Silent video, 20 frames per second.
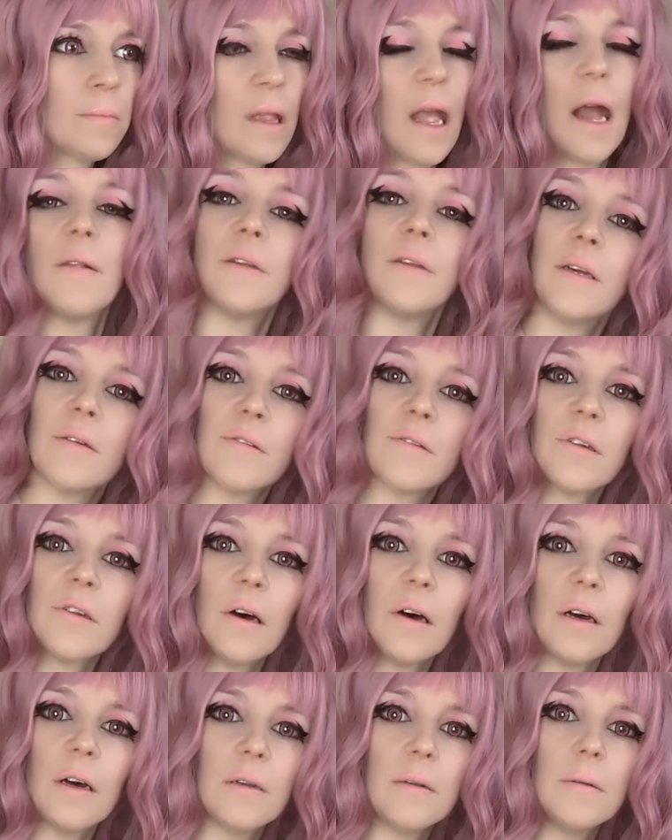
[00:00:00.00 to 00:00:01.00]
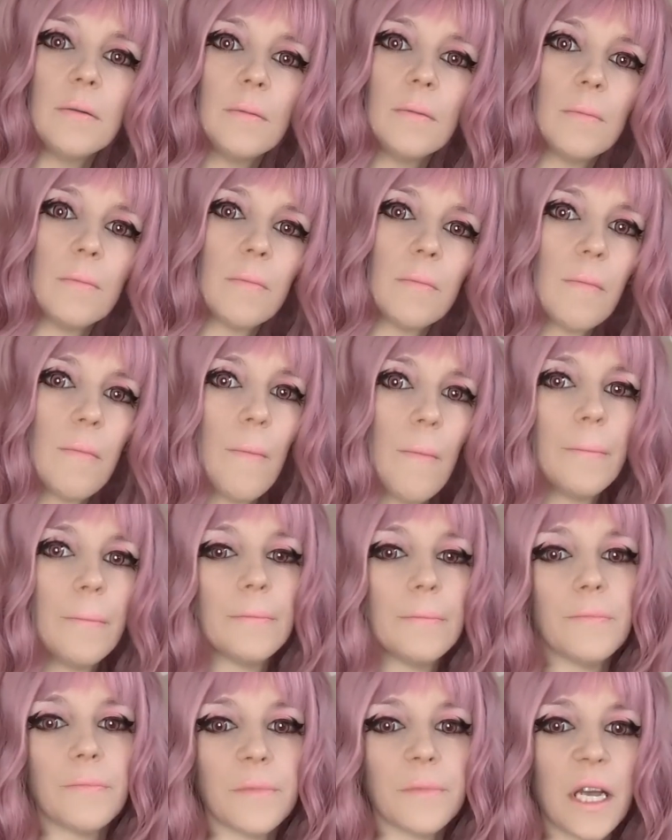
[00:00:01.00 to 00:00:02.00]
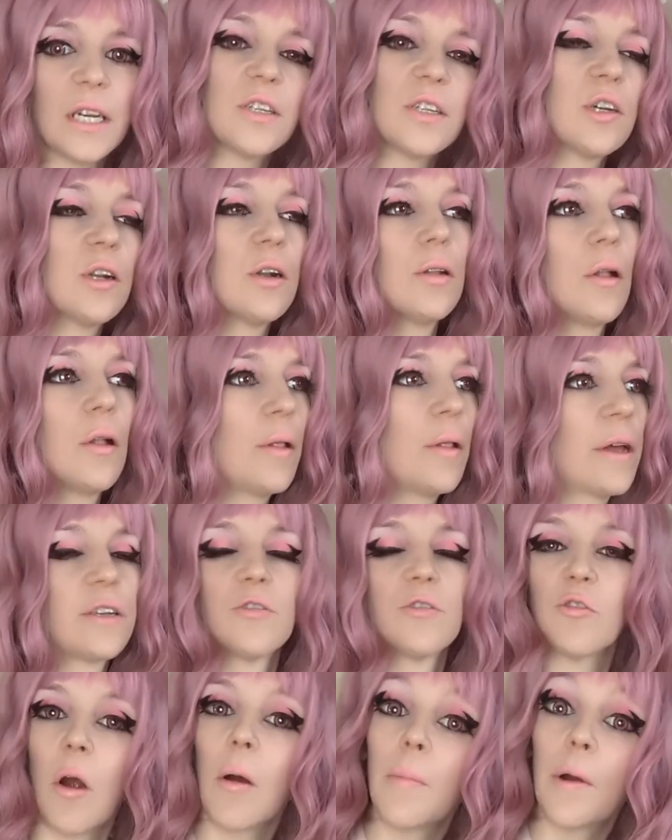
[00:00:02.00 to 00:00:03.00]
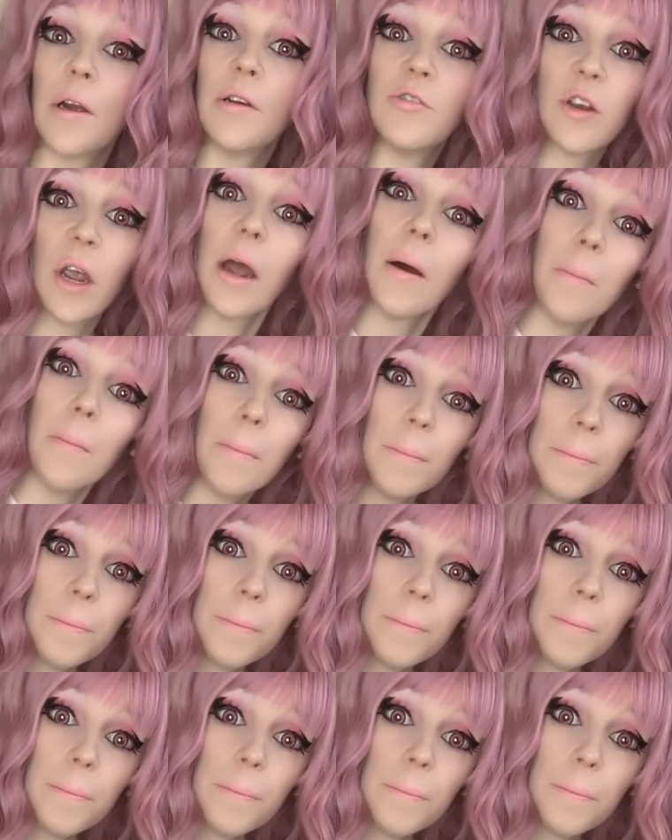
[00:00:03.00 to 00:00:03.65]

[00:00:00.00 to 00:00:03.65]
And the inside tasted a lot like strawberry jam.